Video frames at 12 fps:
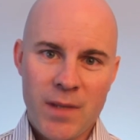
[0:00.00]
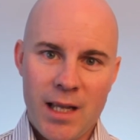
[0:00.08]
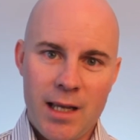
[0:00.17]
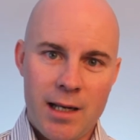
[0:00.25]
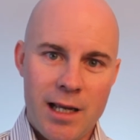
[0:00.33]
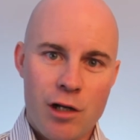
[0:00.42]

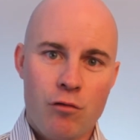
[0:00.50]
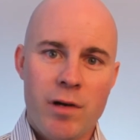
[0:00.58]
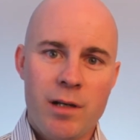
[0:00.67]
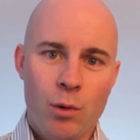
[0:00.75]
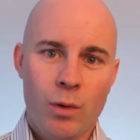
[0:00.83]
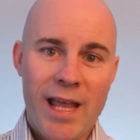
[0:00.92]
in a
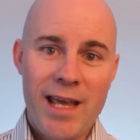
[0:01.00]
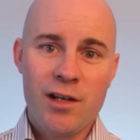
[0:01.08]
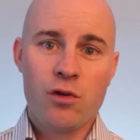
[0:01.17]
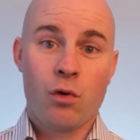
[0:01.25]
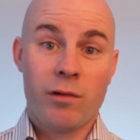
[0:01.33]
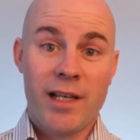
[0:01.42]
credible,
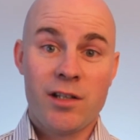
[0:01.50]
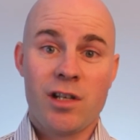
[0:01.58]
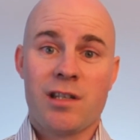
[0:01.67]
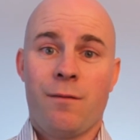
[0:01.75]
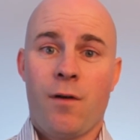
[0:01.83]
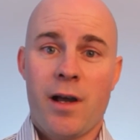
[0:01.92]
editorially
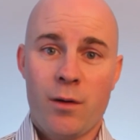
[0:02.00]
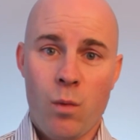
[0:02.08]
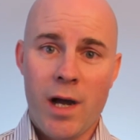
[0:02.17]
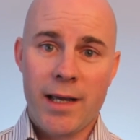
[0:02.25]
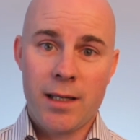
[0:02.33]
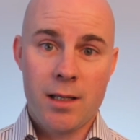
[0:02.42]
justified
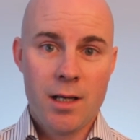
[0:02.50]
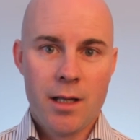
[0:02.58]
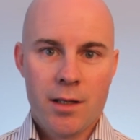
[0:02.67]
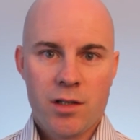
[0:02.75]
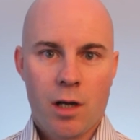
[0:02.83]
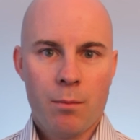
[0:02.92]
way
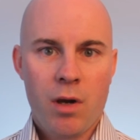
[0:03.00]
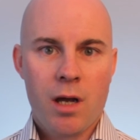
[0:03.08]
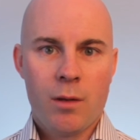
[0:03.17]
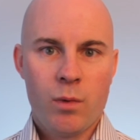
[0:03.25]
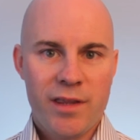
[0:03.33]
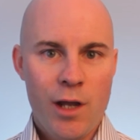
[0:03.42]
to
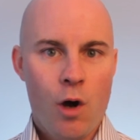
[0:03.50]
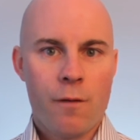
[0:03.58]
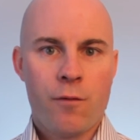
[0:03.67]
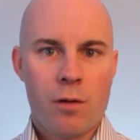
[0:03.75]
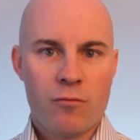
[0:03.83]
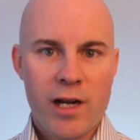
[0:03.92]
comply with the
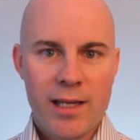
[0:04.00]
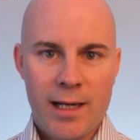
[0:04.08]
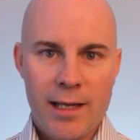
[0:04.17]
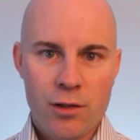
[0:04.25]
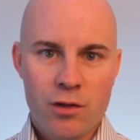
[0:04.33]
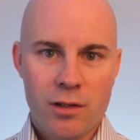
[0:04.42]
Ofcom
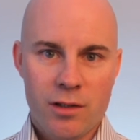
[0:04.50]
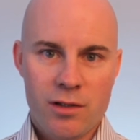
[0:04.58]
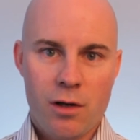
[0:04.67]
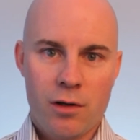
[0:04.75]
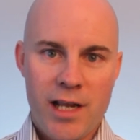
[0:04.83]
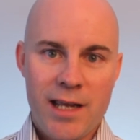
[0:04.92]
regulations
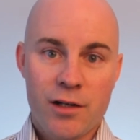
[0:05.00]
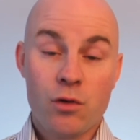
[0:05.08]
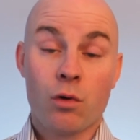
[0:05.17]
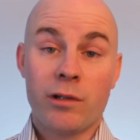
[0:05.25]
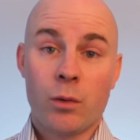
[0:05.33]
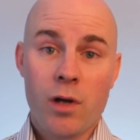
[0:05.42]
on
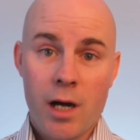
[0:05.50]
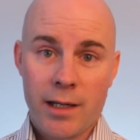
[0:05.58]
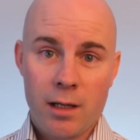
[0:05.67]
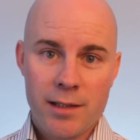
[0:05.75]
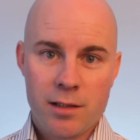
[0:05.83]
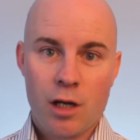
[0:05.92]
editorial
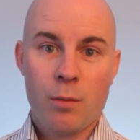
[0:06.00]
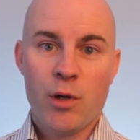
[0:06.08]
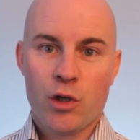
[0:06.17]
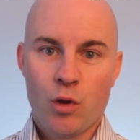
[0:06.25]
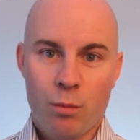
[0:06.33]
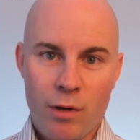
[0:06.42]
guidelines and
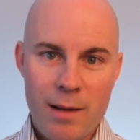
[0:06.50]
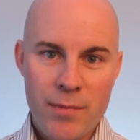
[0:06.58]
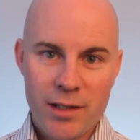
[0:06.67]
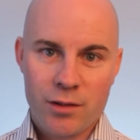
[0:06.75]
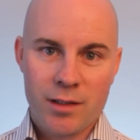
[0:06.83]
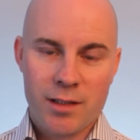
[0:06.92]
commercial brand
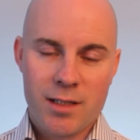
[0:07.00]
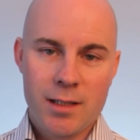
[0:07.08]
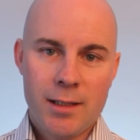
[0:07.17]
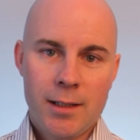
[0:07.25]
mentions.